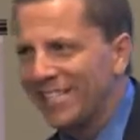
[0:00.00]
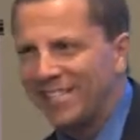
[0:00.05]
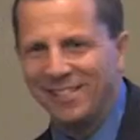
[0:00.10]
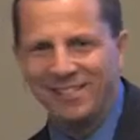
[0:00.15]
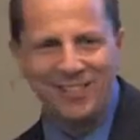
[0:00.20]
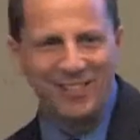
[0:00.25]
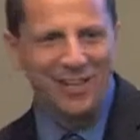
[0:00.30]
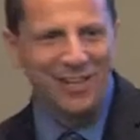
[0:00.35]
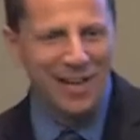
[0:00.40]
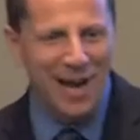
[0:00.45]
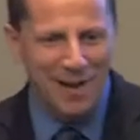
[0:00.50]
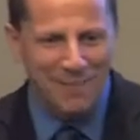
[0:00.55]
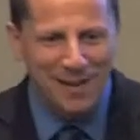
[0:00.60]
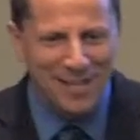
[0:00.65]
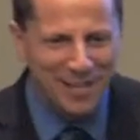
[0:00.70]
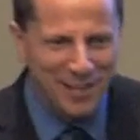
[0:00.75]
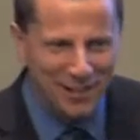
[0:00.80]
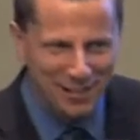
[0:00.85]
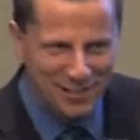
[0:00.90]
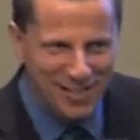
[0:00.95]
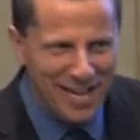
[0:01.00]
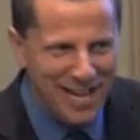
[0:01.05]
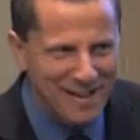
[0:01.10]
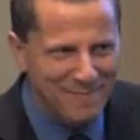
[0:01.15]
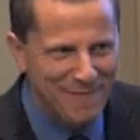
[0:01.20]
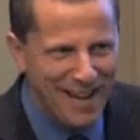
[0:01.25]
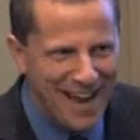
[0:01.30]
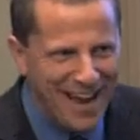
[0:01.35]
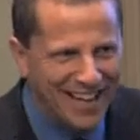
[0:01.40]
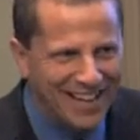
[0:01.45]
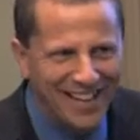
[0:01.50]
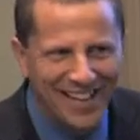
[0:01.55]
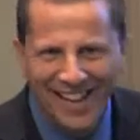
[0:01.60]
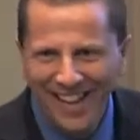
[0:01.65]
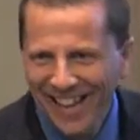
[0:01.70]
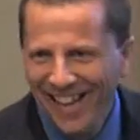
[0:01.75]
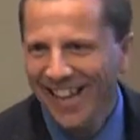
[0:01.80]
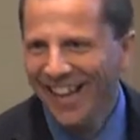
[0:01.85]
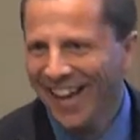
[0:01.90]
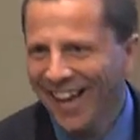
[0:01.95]
said, good, I'm in your team, man.
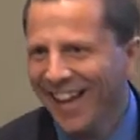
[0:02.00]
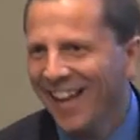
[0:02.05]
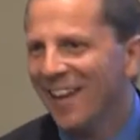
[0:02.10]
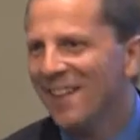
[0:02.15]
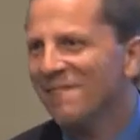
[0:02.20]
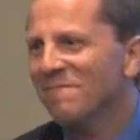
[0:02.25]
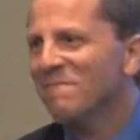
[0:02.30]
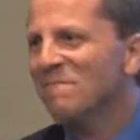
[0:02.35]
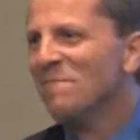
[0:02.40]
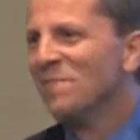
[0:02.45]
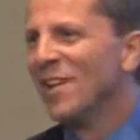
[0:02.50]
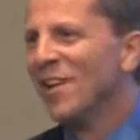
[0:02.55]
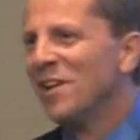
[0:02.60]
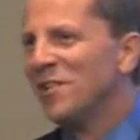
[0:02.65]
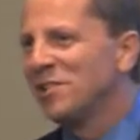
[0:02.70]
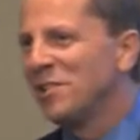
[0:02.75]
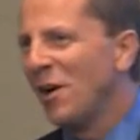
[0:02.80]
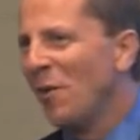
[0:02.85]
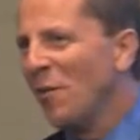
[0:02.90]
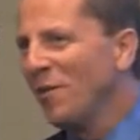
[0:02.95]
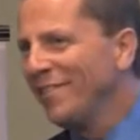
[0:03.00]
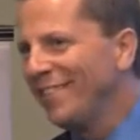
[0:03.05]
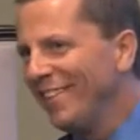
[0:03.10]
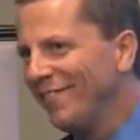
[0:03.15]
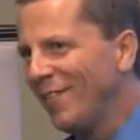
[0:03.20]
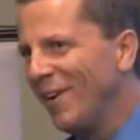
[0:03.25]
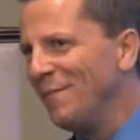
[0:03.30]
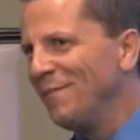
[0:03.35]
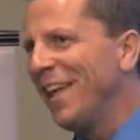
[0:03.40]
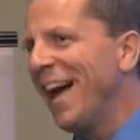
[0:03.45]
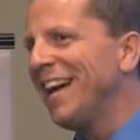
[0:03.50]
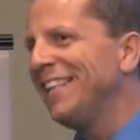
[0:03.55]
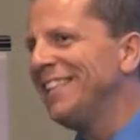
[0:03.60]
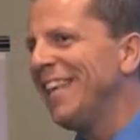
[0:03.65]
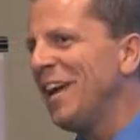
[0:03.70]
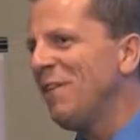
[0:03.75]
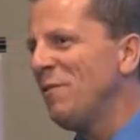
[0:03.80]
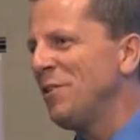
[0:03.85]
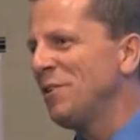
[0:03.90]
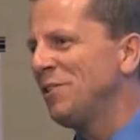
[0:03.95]
So from that
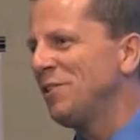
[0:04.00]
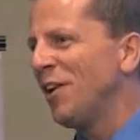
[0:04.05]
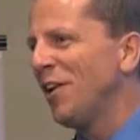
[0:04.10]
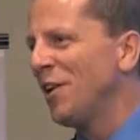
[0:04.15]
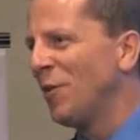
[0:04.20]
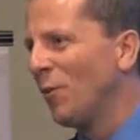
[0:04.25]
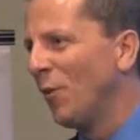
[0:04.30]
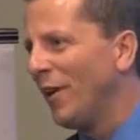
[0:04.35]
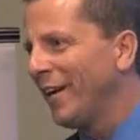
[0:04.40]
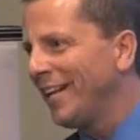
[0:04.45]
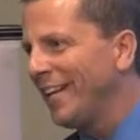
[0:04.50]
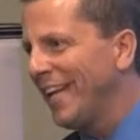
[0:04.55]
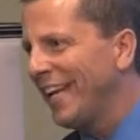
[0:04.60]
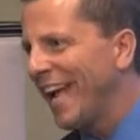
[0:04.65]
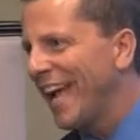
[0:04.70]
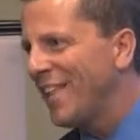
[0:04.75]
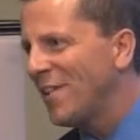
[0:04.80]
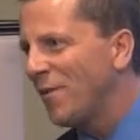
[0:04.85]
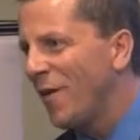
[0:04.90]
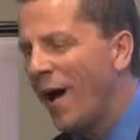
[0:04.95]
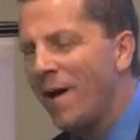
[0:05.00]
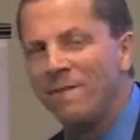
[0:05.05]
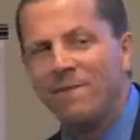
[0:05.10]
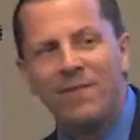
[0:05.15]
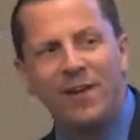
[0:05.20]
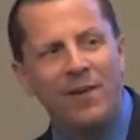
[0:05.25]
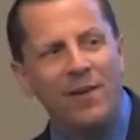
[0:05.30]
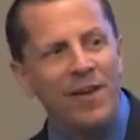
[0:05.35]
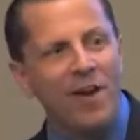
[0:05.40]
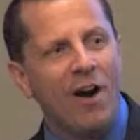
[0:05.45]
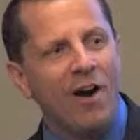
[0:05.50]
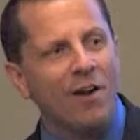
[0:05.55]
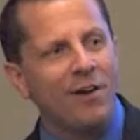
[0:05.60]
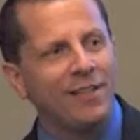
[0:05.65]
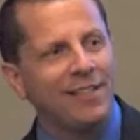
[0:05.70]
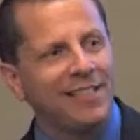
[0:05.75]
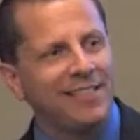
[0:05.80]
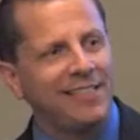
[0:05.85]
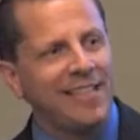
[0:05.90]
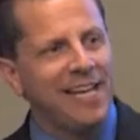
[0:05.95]
day, we started working together. I'm very
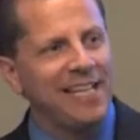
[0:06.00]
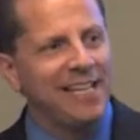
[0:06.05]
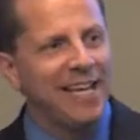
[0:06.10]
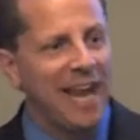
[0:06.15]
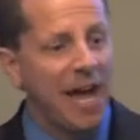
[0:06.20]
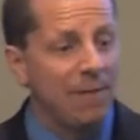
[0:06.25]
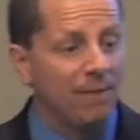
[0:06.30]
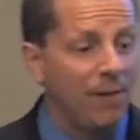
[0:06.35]
honored to say that, I'm